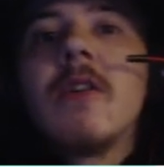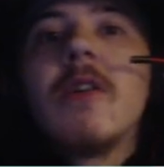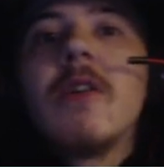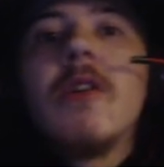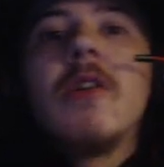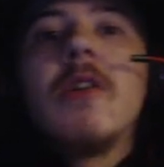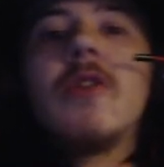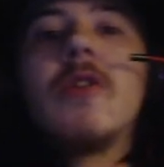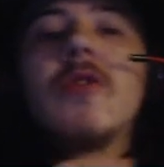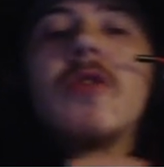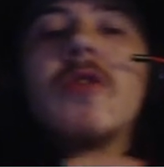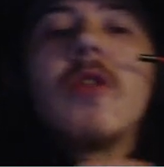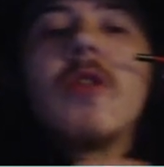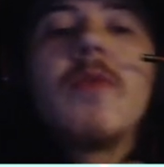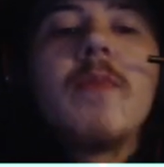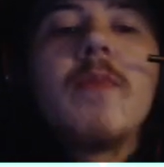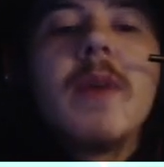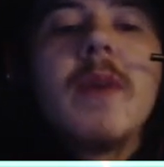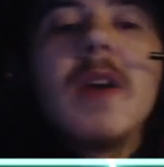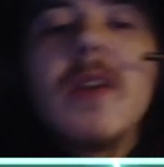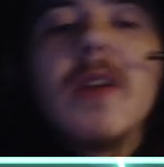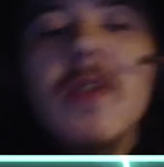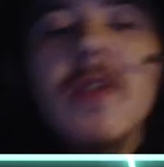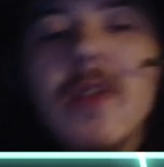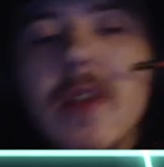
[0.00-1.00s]
so
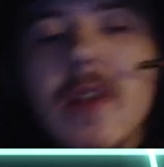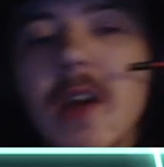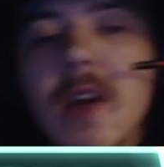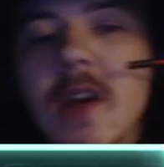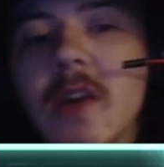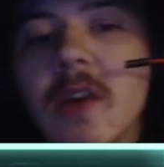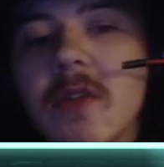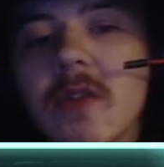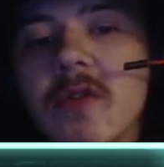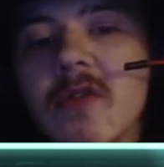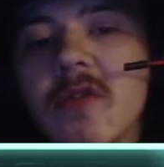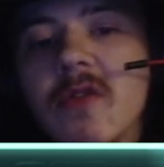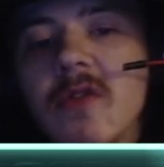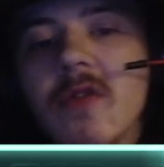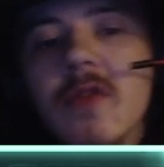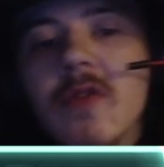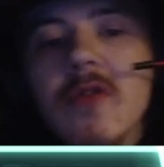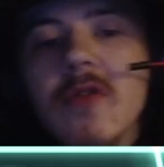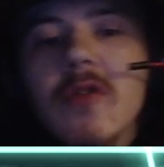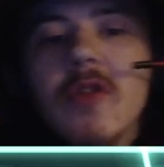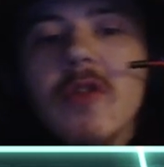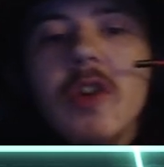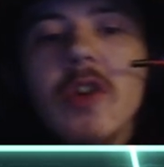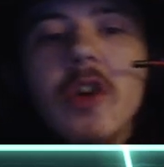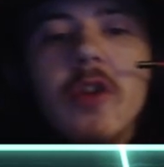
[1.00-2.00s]
picture this.
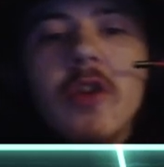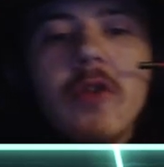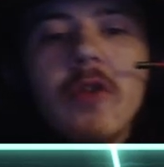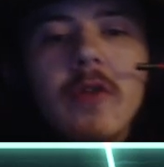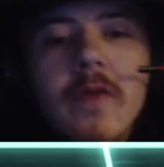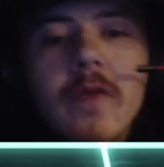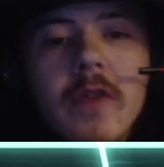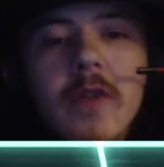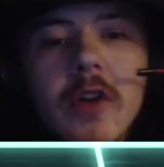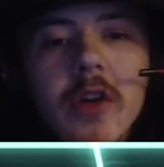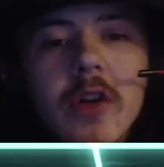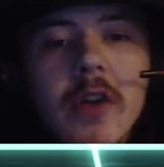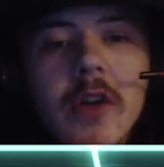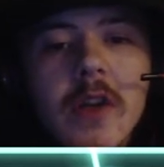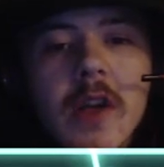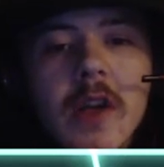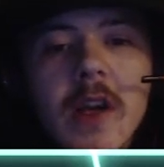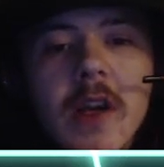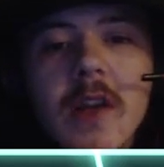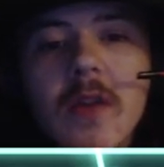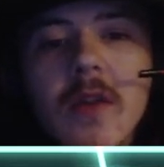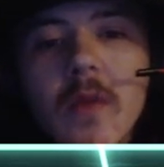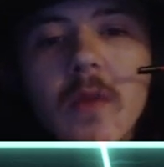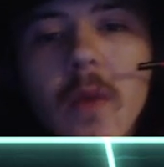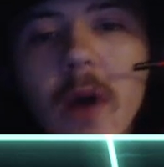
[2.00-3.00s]
The universe is
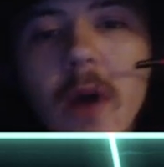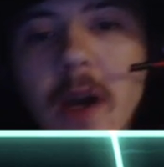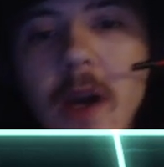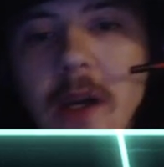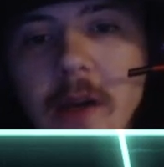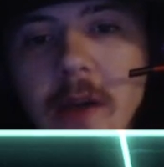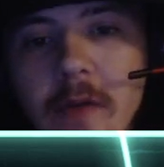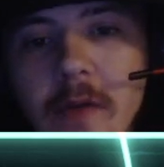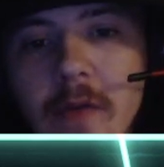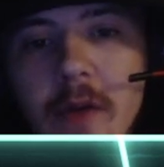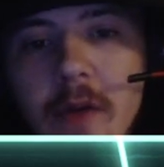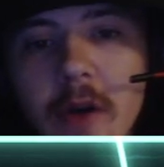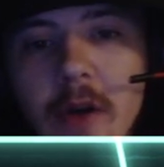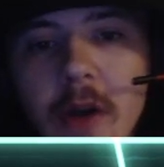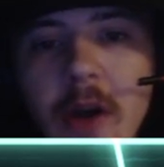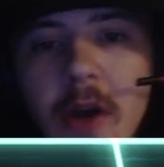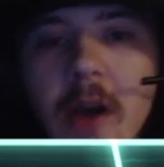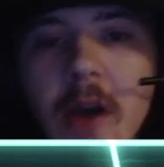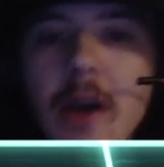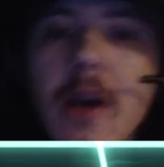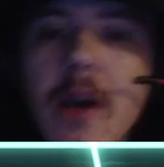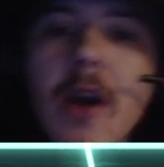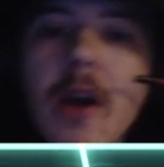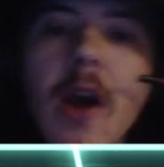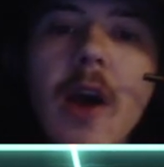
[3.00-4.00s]
a wave.
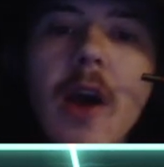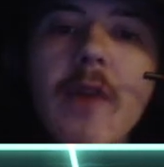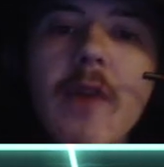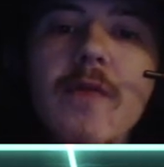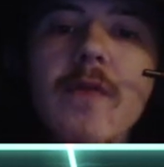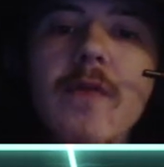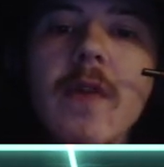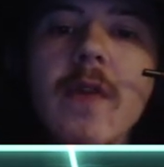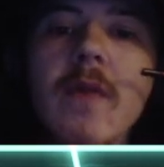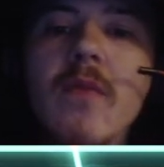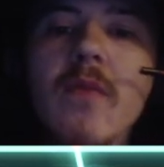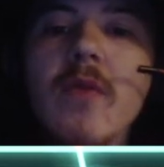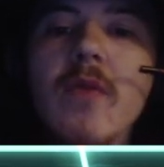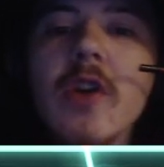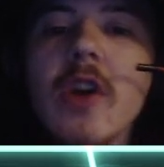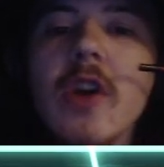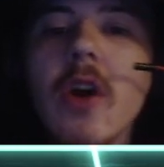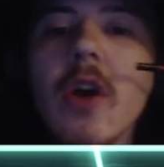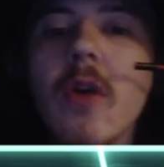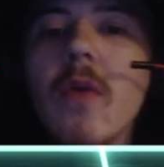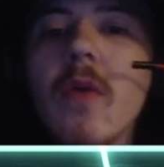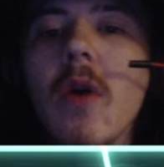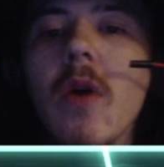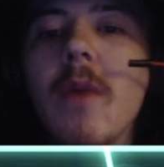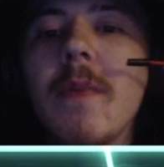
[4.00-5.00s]
Everything we
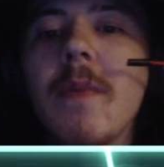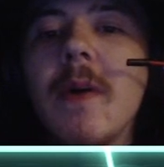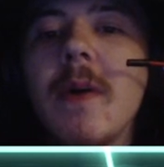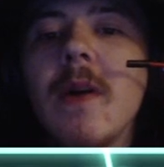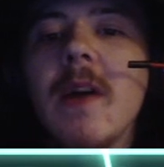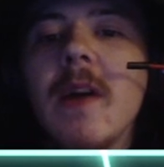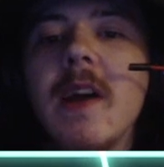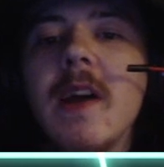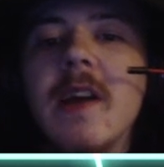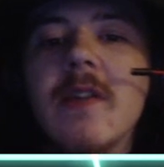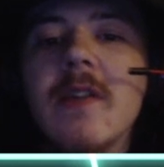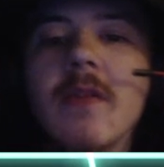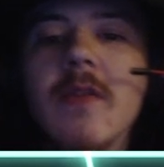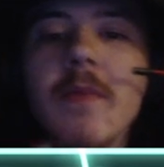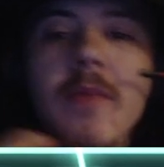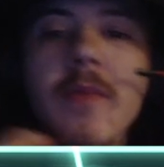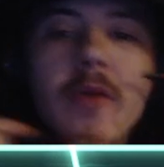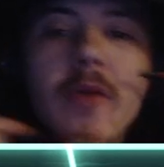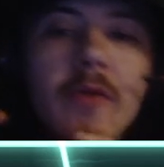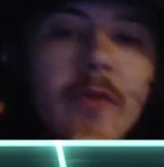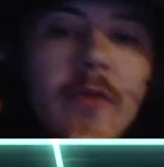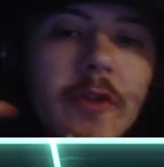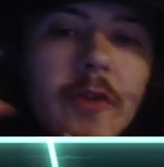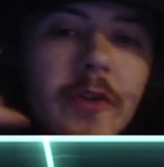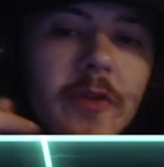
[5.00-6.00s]
know is above
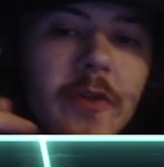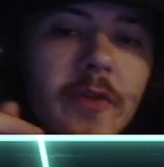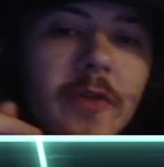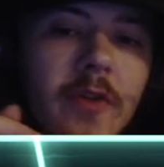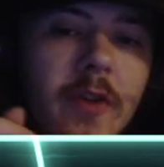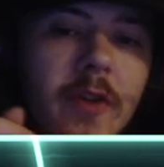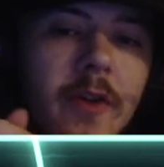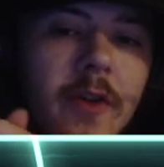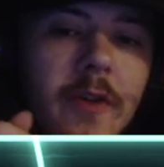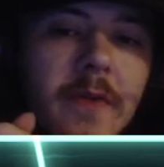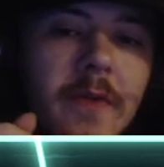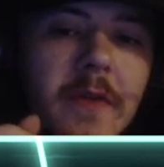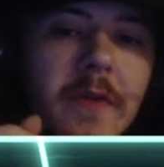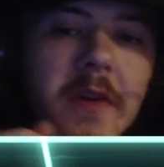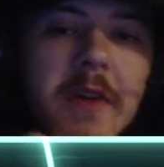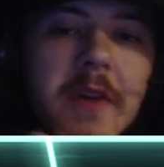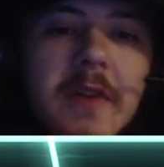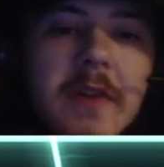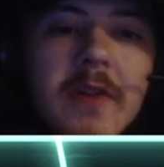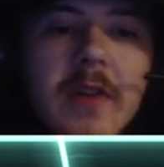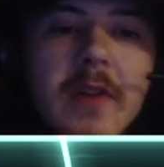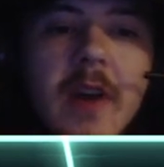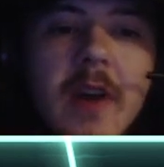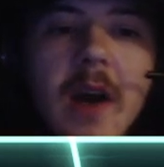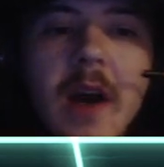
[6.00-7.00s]
the surface
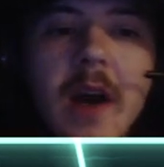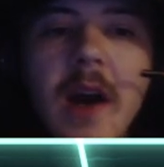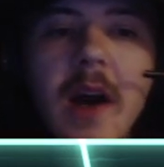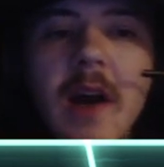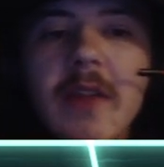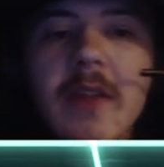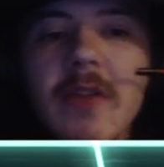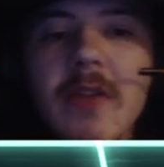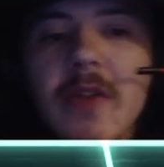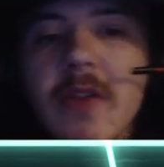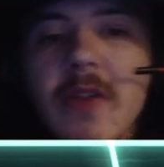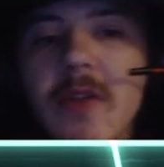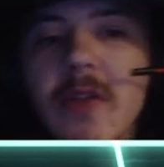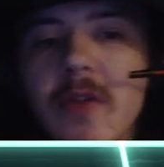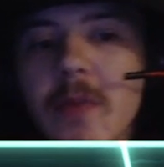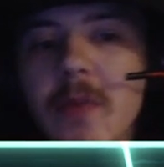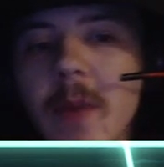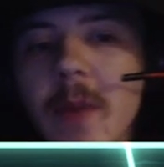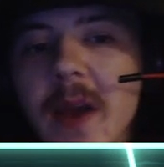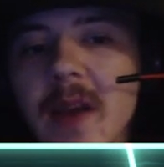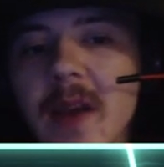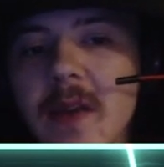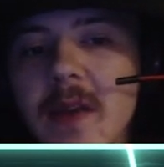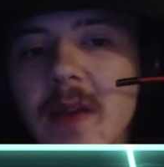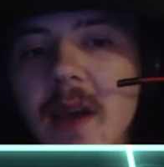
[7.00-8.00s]
and the
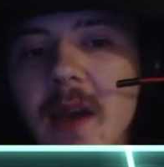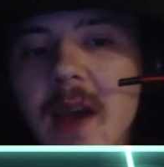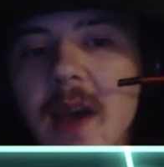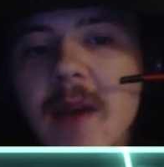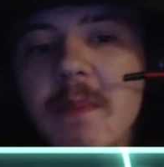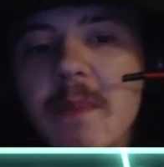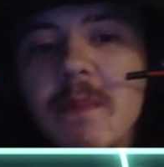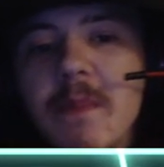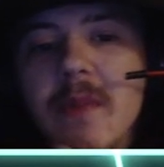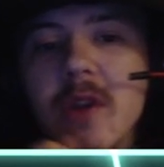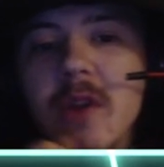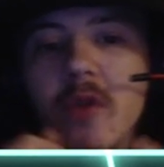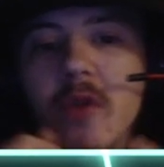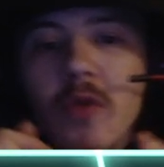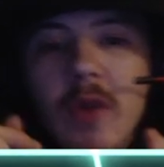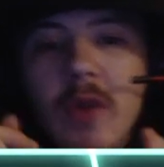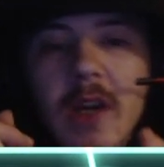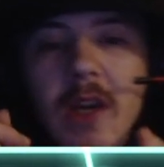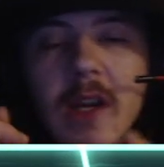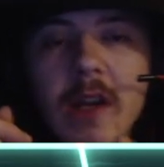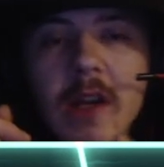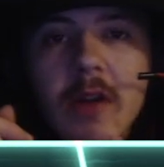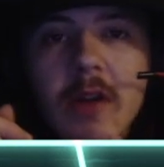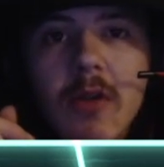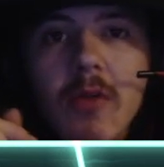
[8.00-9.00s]
space in
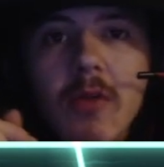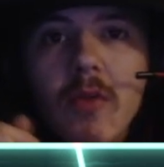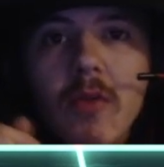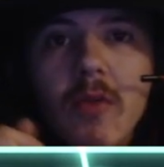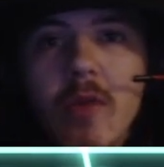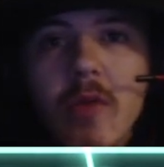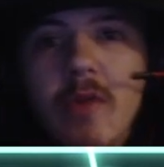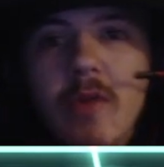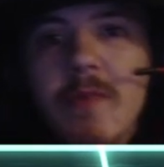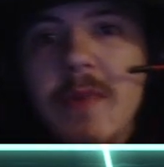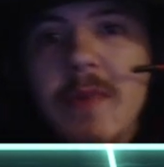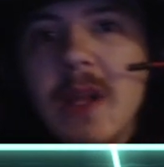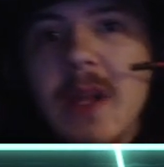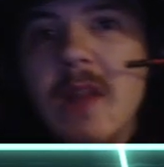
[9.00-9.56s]
between would be the